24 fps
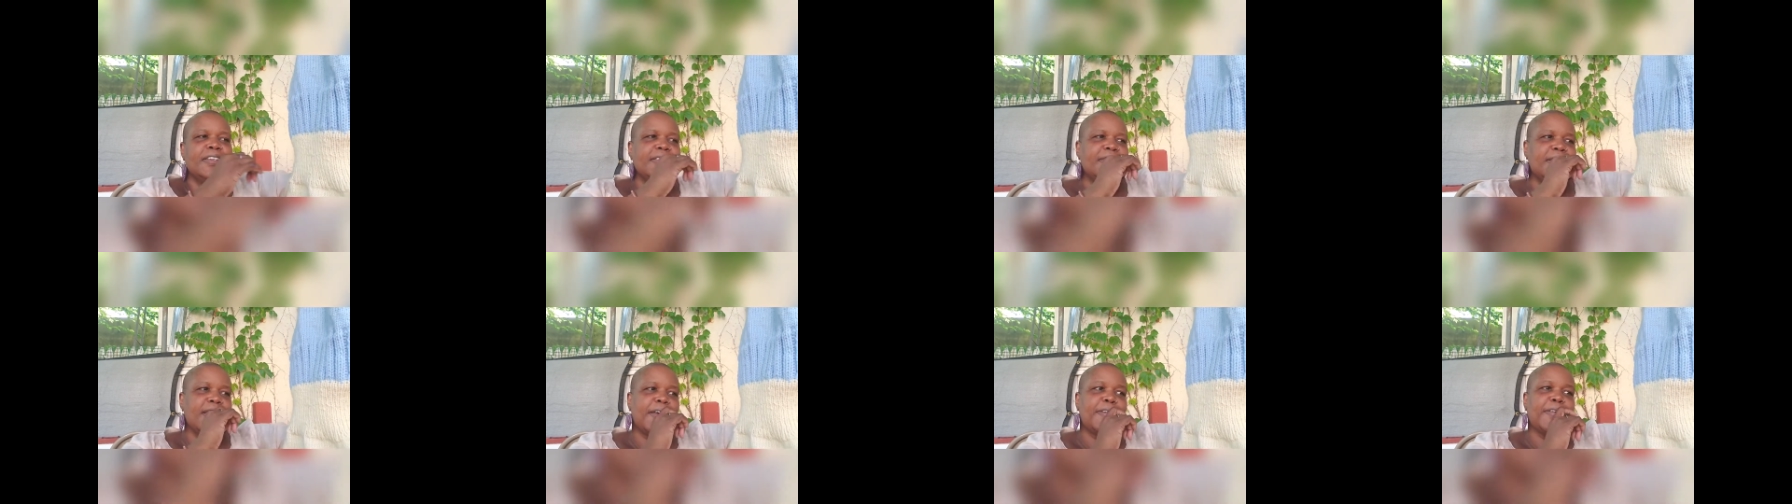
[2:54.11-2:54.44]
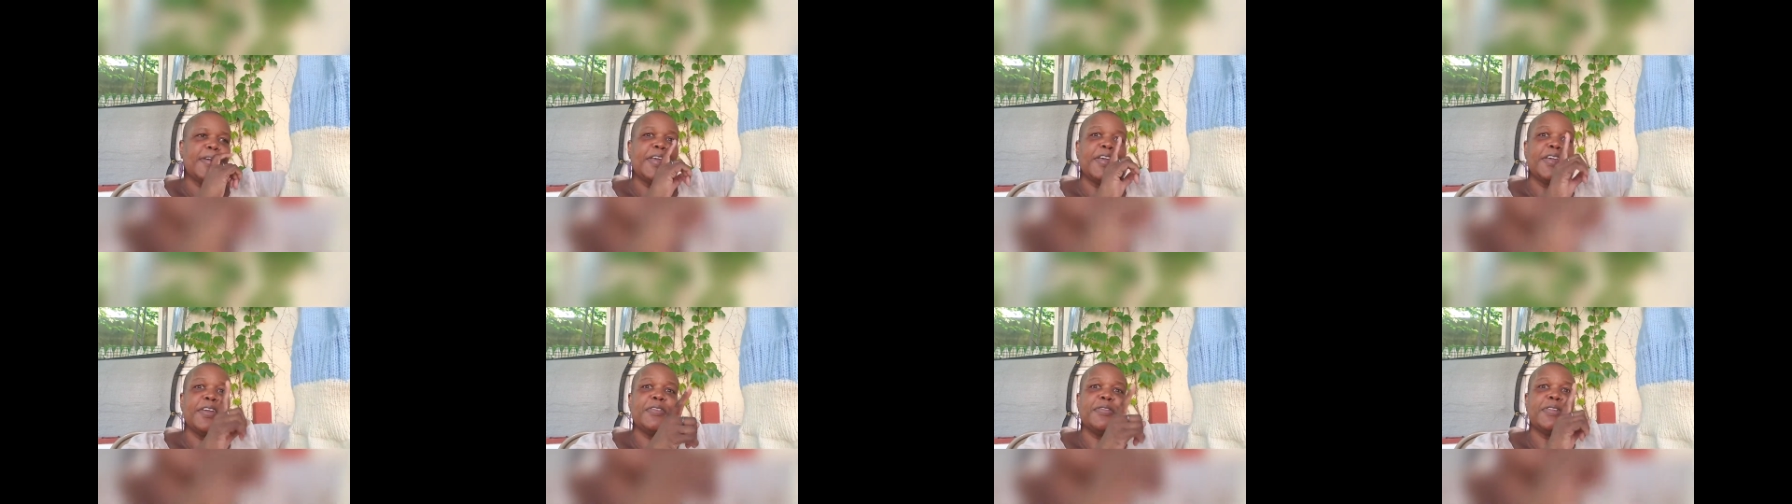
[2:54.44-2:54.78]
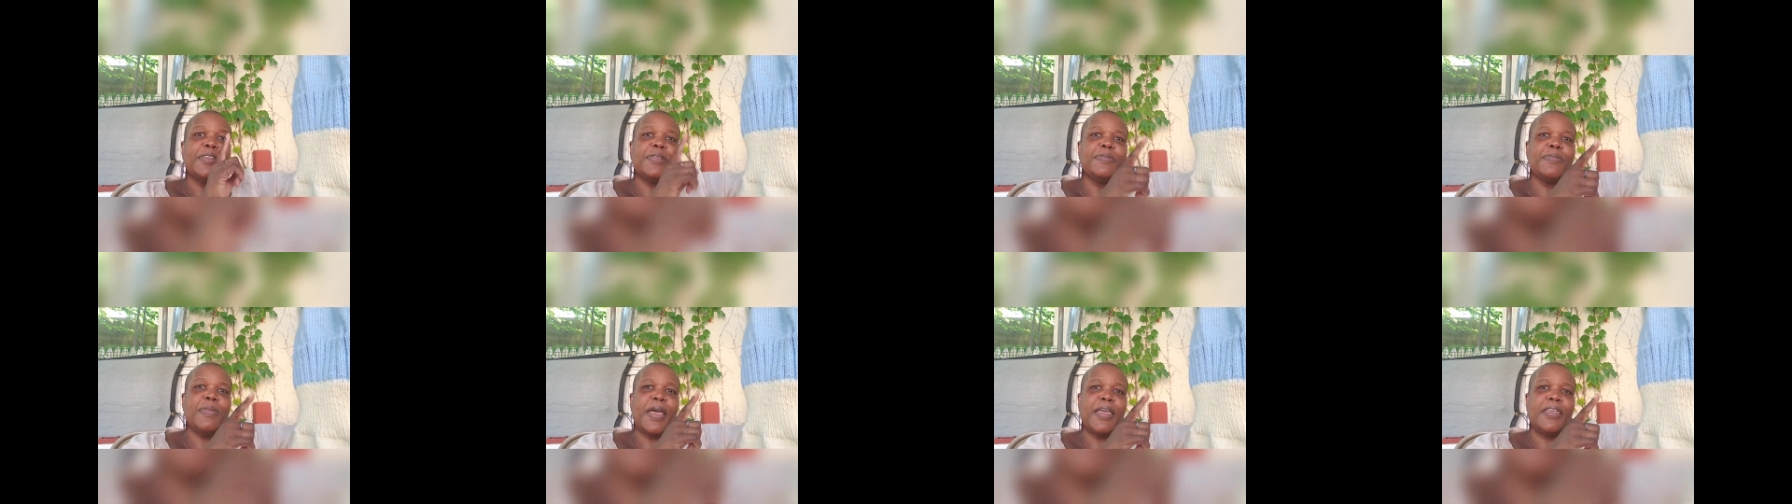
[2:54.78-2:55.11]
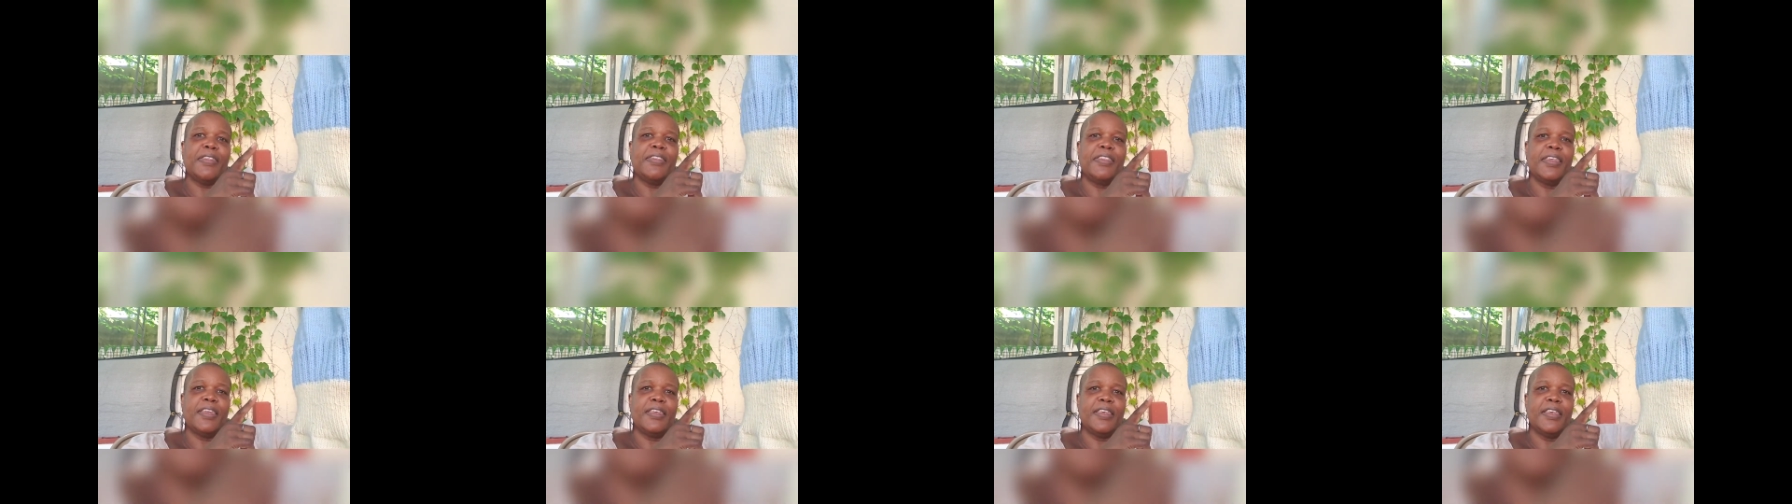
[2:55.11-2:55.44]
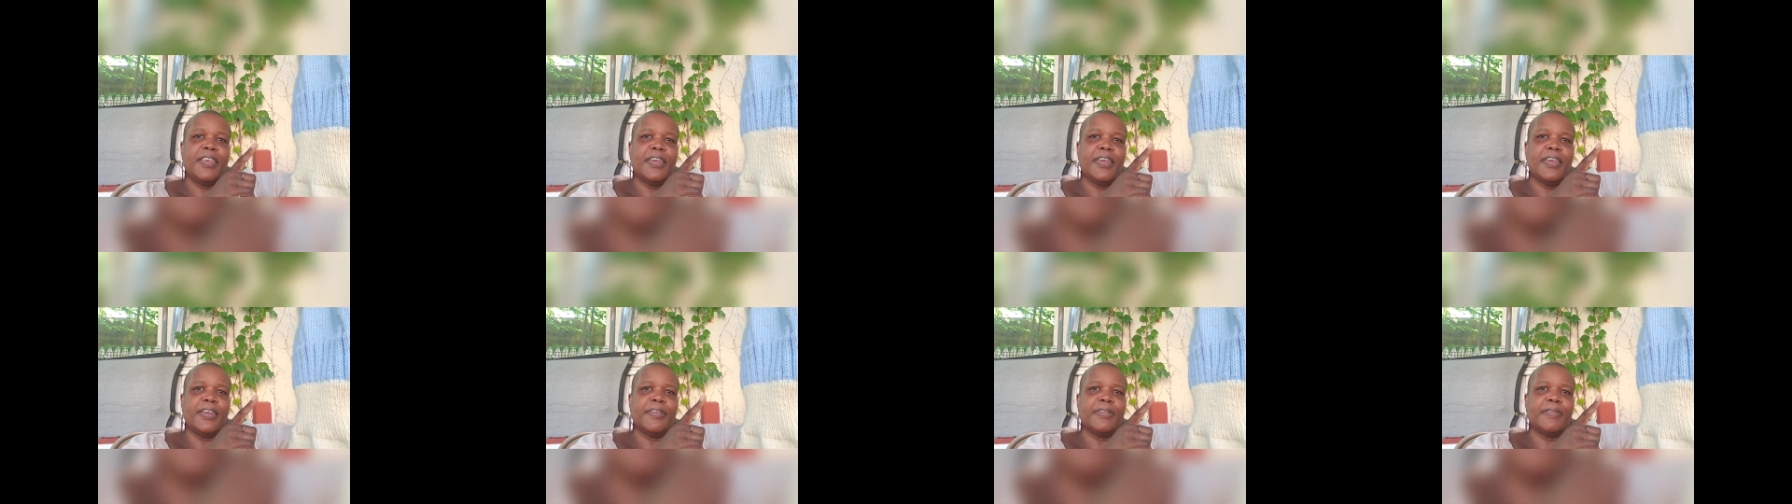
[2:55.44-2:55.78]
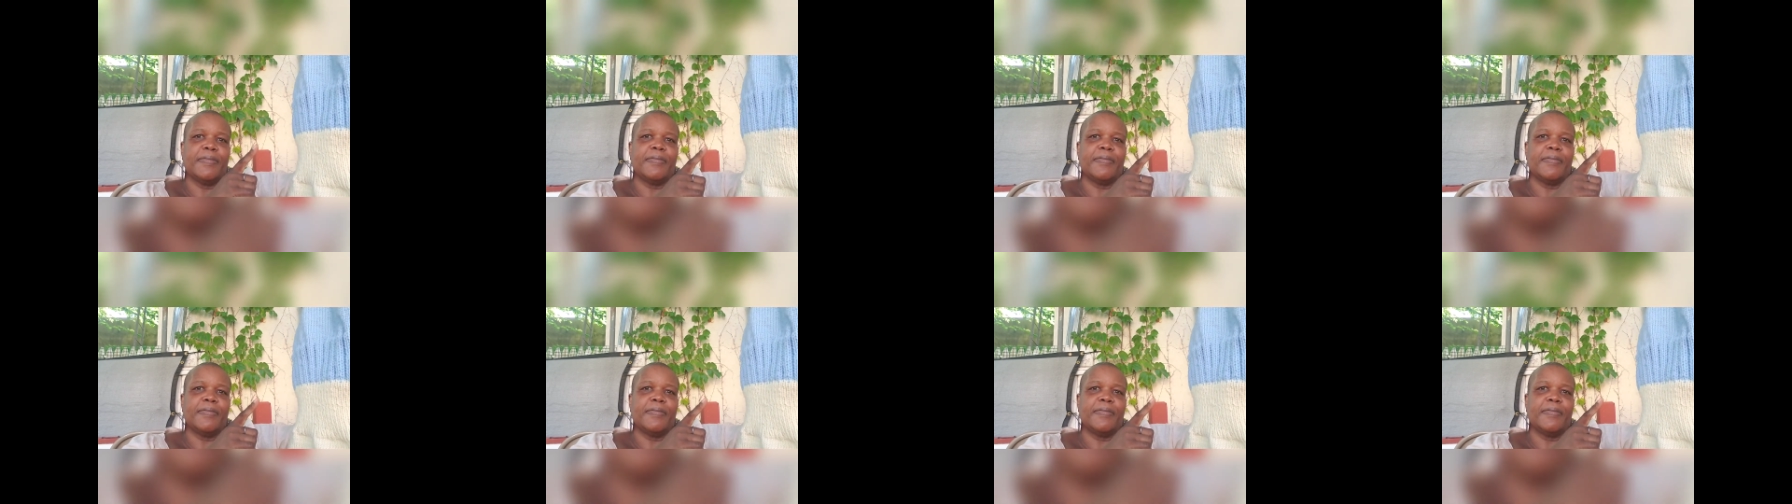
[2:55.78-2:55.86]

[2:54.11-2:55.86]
Now here is my thinking.